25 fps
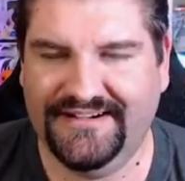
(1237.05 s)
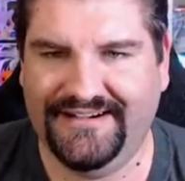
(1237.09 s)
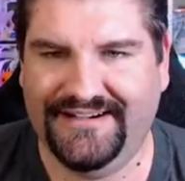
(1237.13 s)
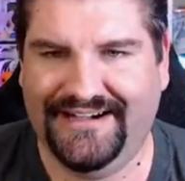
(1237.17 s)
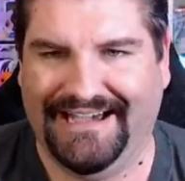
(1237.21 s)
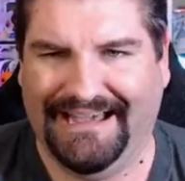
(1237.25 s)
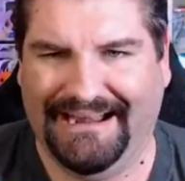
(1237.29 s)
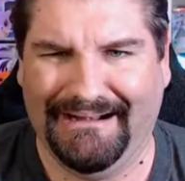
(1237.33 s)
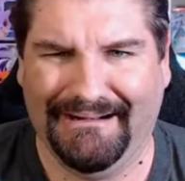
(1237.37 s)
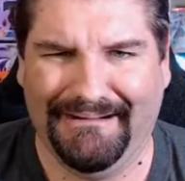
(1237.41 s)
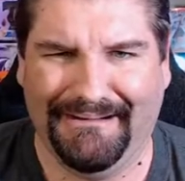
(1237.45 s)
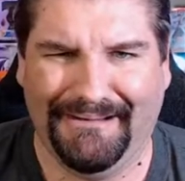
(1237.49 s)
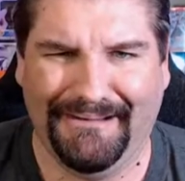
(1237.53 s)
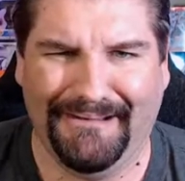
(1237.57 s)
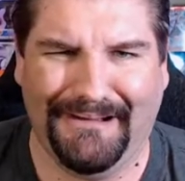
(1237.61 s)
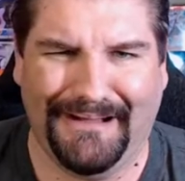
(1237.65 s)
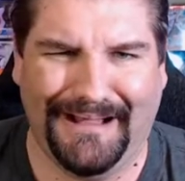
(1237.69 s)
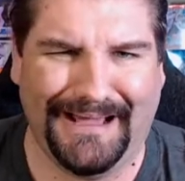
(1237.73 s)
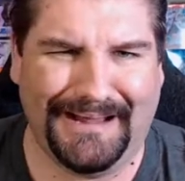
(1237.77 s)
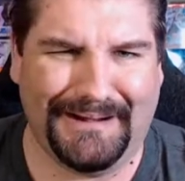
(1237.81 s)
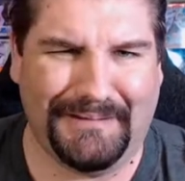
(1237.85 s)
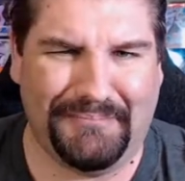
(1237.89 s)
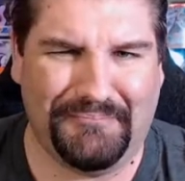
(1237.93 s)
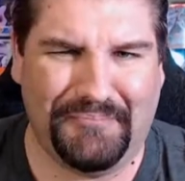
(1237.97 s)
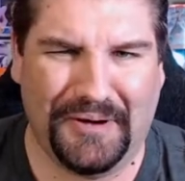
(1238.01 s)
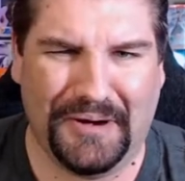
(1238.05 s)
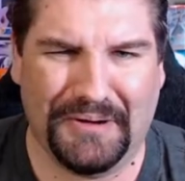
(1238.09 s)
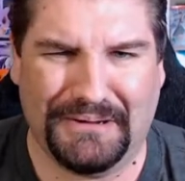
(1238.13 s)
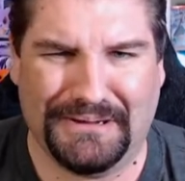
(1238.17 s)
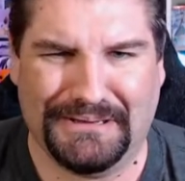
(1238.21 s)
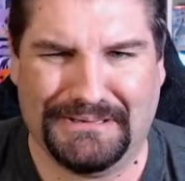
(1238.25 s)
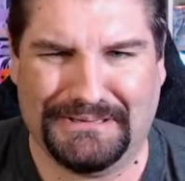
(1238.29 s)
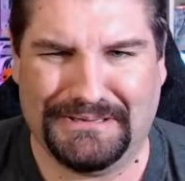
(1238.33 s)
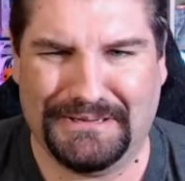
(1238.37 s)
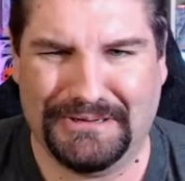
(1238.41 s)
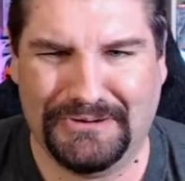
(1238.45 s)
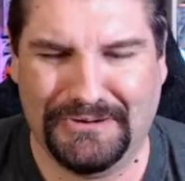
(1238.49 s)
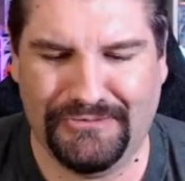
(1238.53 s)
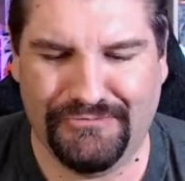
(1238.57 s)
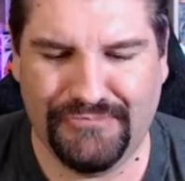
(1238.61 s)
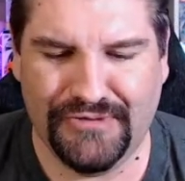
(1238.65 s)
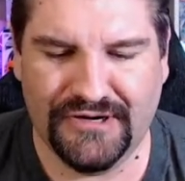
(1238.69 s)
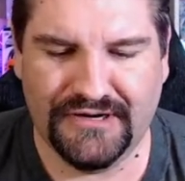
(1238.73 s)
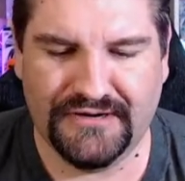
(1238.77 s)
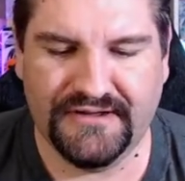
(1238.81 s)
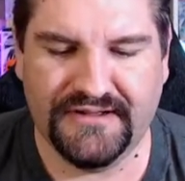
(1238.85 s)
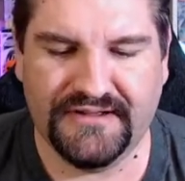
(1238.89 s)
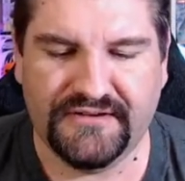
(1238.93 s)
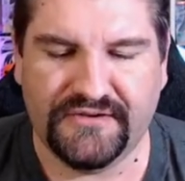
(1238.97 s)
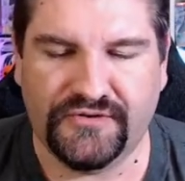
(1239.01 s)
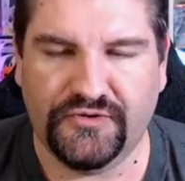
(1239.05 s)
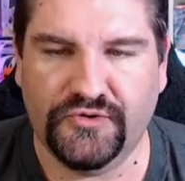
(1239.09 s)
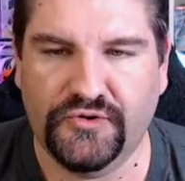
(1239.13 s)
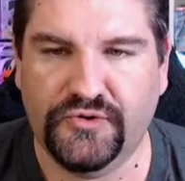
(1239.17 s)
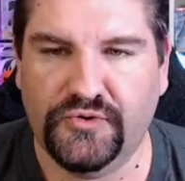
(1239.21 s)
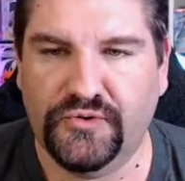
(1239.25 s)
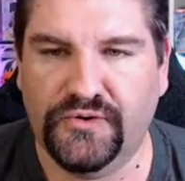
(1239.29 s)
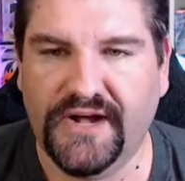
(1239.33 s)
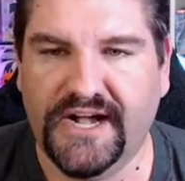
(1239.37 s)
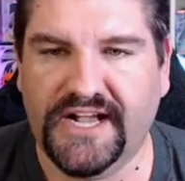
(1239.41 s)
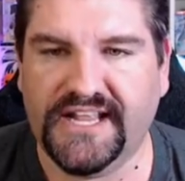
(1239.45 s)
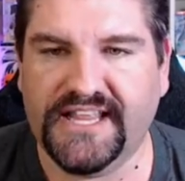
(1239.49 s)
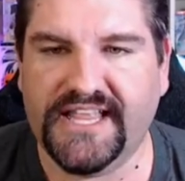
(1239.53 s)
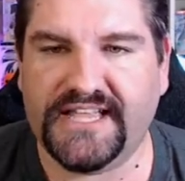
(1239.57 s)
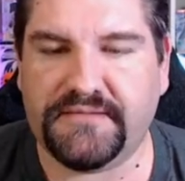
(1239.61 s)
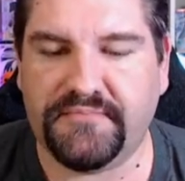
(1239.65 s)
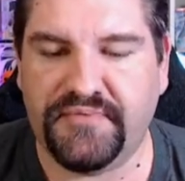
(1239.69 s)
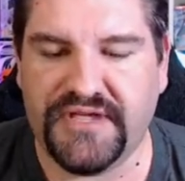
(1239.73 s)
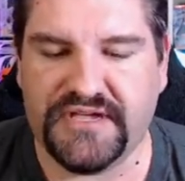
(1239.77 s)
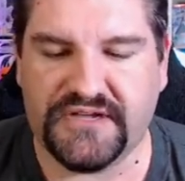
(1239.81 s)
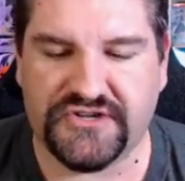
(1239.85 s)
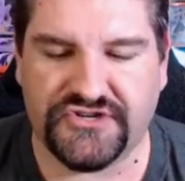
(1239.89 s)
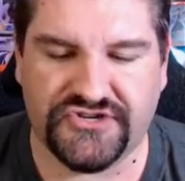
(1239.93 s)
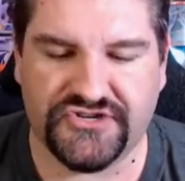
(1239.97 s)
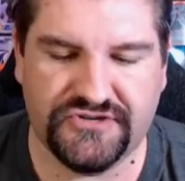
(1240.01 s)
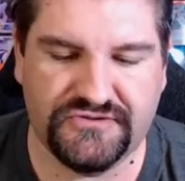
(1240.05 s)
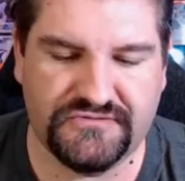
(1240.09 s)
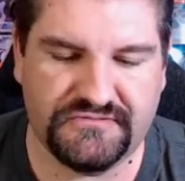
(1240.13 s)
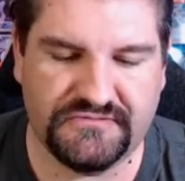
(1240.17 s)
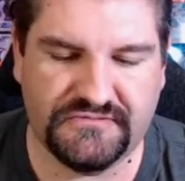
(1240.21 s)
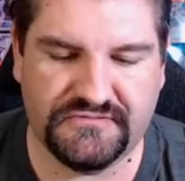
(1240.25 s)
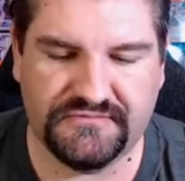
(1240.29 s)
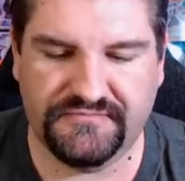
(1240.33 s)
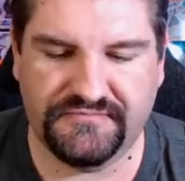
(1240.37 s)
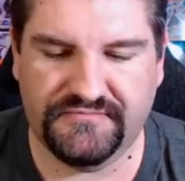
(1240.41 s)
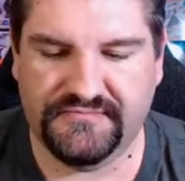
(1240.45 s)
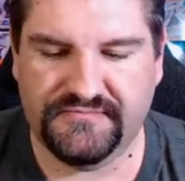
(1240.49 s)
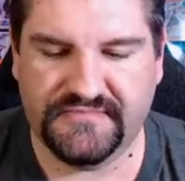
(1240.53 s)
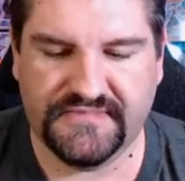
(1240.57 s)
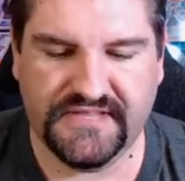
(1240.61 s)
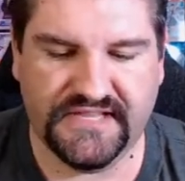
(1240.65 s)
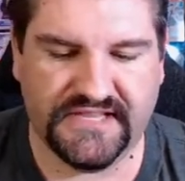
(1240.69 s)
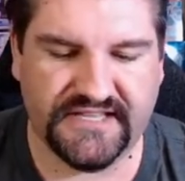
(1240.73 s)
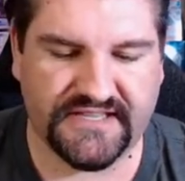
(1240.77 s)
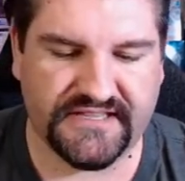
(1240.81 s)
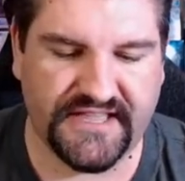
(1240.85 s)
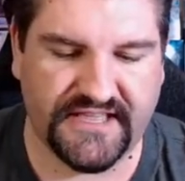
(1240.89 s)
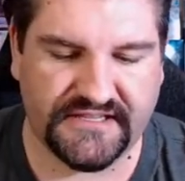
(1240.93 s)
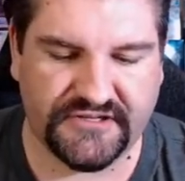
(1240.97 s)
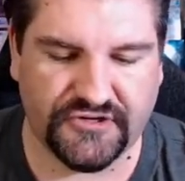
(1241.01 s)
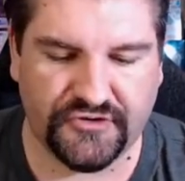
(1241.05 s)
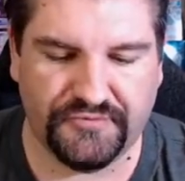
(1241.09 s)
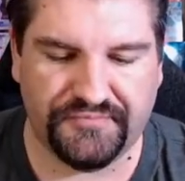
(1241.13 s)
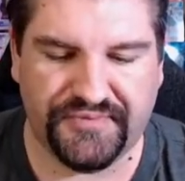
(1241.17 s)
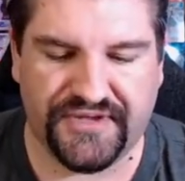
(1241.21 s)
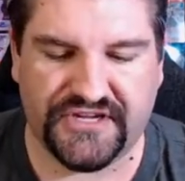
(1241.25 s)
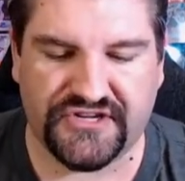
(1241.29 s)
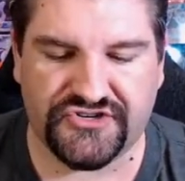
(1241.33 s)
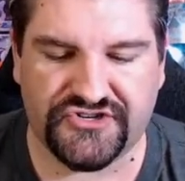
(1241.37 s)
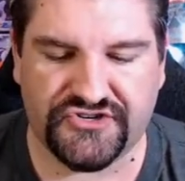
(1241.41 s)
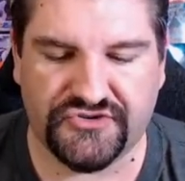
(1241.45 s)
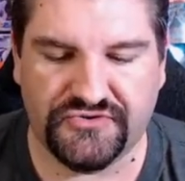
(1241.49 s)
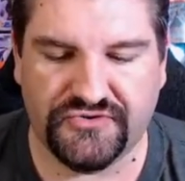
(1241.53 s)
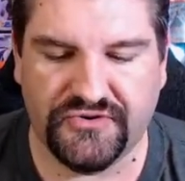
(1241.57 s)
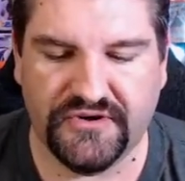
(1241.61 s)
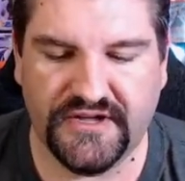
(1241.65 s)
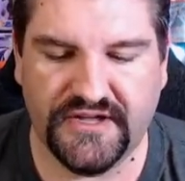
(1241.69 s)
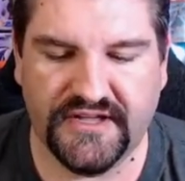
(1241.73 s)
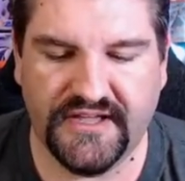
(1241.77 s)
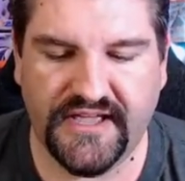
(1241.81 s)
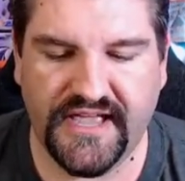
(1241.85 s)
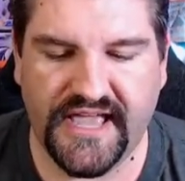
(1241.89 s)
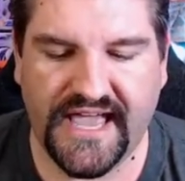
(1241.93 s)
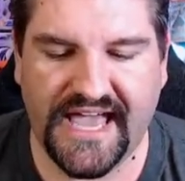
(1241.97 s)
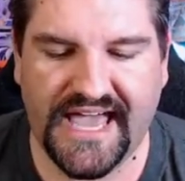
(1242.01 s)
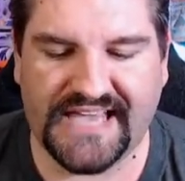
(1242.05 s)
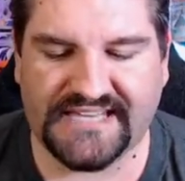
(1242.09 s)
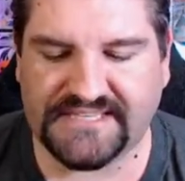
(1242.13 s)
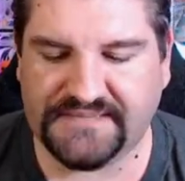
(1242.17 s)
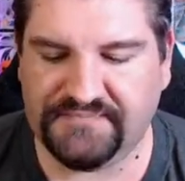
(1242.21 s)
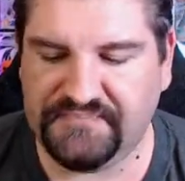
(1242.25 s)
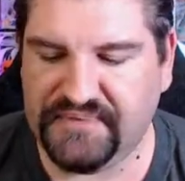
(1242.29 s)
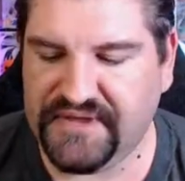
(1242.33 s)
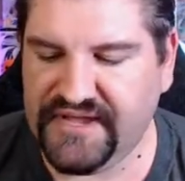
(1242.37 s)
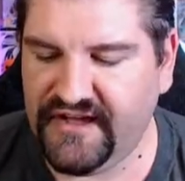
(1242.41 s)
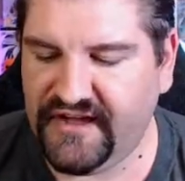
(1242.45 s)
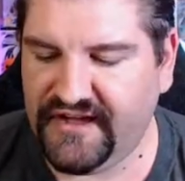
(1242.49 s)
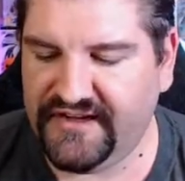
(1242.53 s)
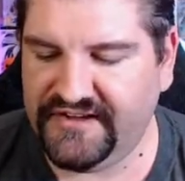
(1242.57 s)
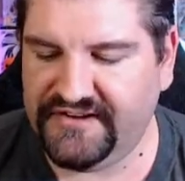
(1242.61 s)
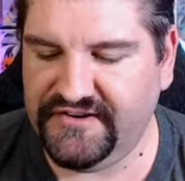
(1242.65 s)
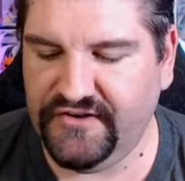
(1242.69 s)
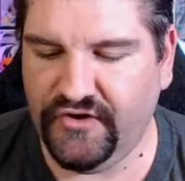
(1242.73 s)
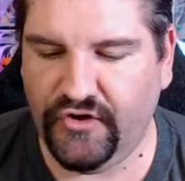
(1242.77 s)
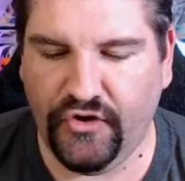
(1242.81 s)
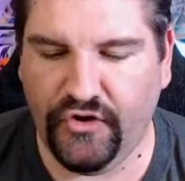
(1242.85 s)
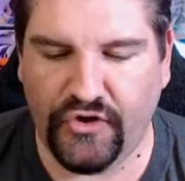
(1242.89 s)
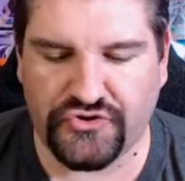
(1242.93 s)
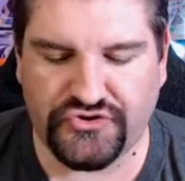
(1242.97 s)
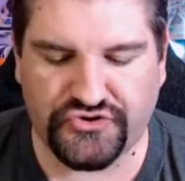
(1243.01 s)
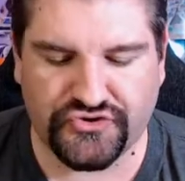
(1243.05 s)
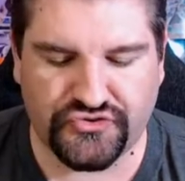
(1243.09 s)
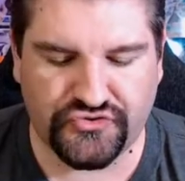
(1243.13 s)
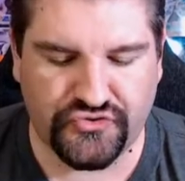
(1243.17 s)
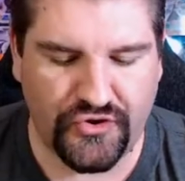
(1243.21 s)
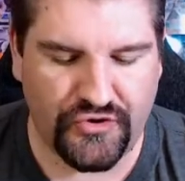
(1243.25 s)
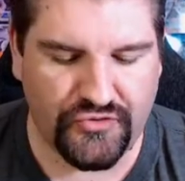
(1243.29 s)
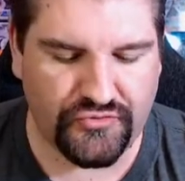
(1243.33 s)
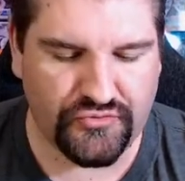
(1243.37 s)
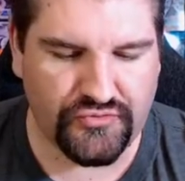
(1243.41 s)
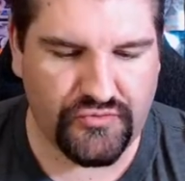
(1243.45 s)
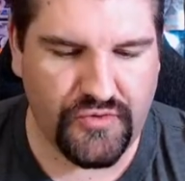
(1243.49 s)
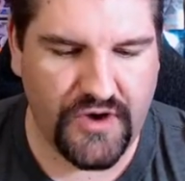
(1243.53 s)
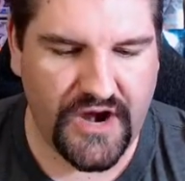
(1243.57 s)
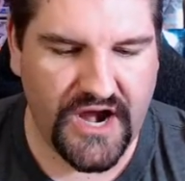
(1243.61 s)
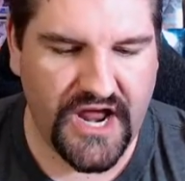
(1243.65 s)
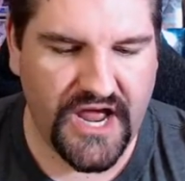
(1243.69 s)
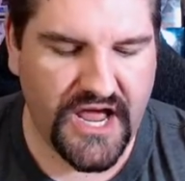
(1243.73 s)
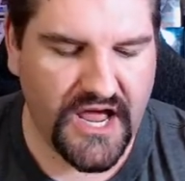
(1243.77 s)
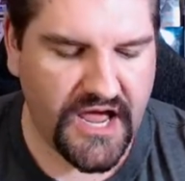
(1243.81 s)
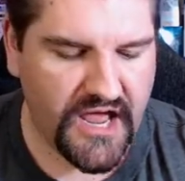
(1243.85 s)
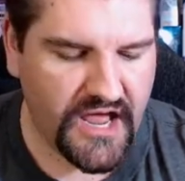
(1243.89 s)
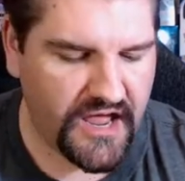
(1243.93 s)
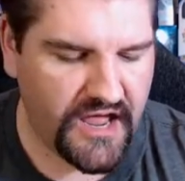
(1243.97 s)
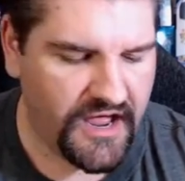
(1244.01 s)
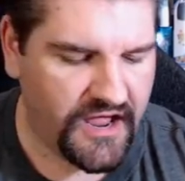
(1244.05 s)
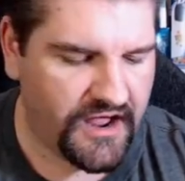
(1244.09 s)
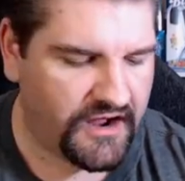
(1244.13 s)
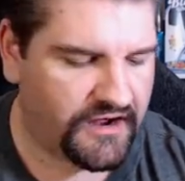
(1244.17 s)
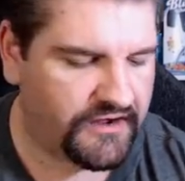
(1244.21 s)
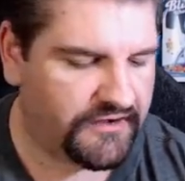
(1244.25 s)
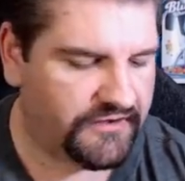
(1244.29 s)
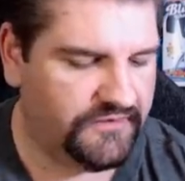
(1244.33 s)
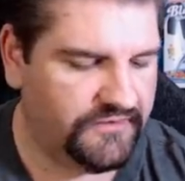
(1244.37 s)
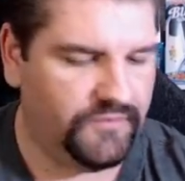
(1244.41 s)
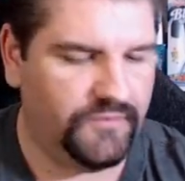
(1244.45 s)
I don't know how to poke tube. Ooh, I like Pikachu. I like that little Pikachu. Espeon Ultra Rare.